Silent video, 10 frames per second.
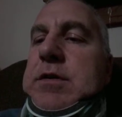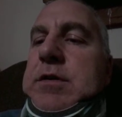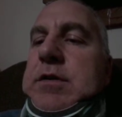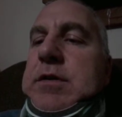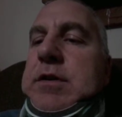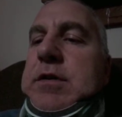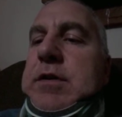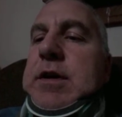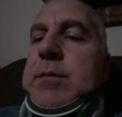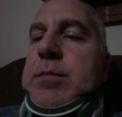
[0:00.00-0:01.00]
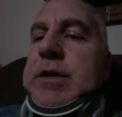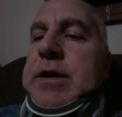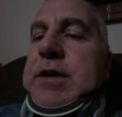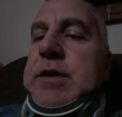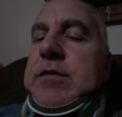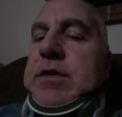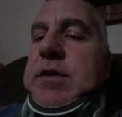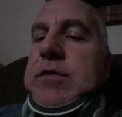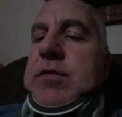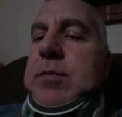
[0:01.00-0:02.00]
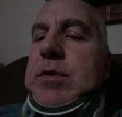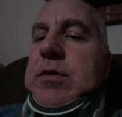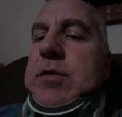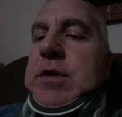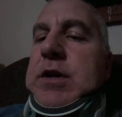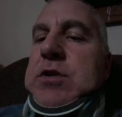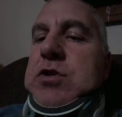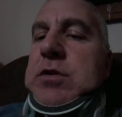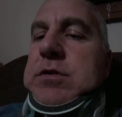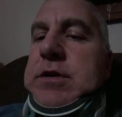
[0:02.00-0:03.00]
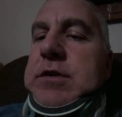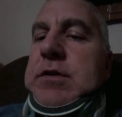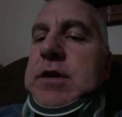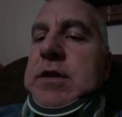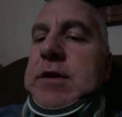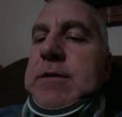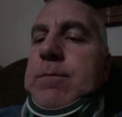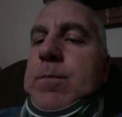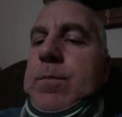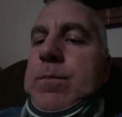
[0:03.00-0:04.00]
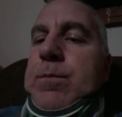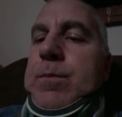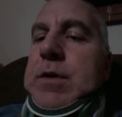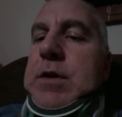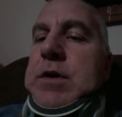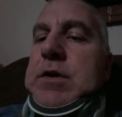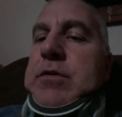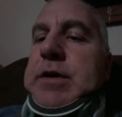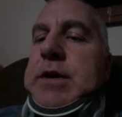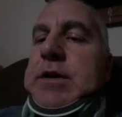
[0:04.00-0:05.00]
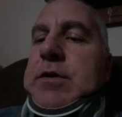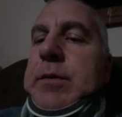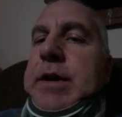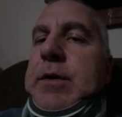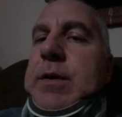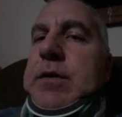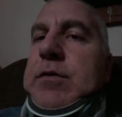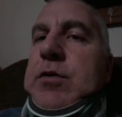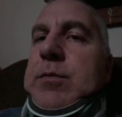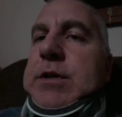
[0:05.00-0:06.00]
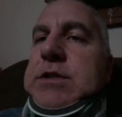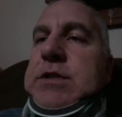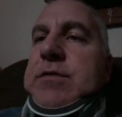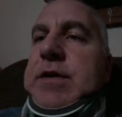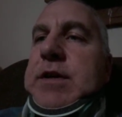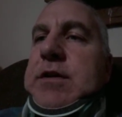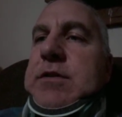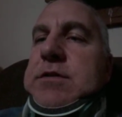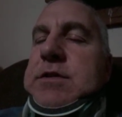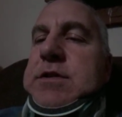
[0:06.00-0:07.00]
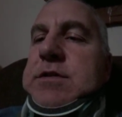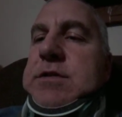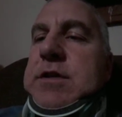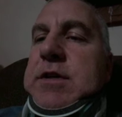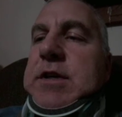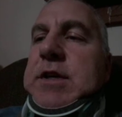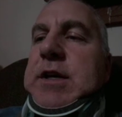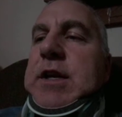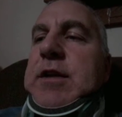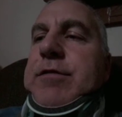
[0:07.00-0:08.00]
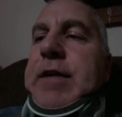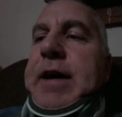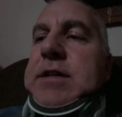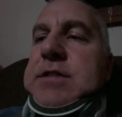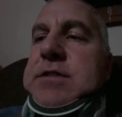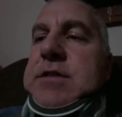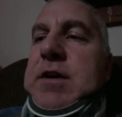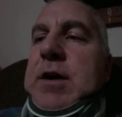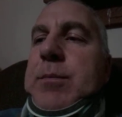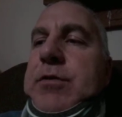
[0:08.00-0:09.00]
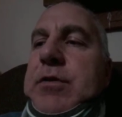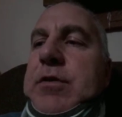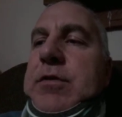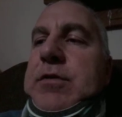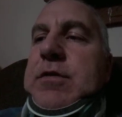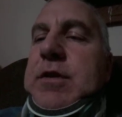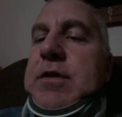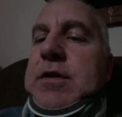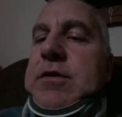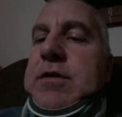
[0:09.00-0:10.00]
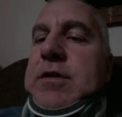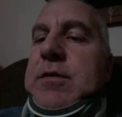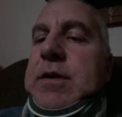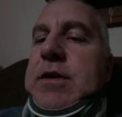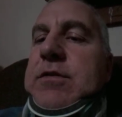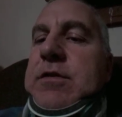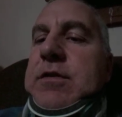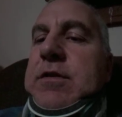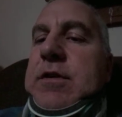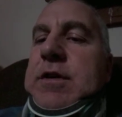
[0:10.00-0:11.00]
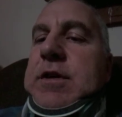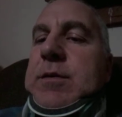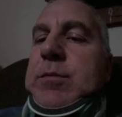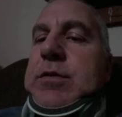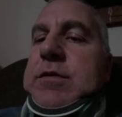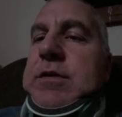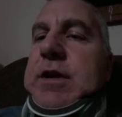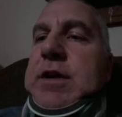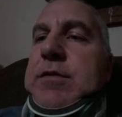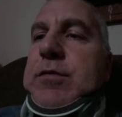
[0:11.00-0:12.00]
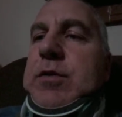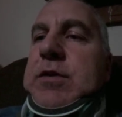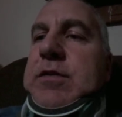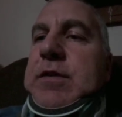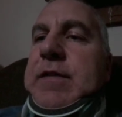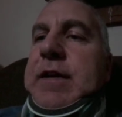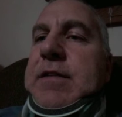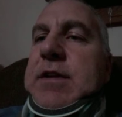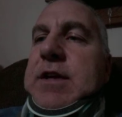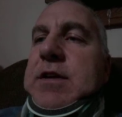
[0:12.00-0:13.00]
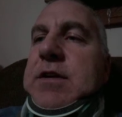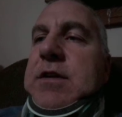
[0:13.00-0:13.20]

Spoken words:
or that plate and everything, from you doing any jolting or anything. Try not to ride around too much in vehicles, because any fast stops or sudden acceleration puts a lot of force on that thing,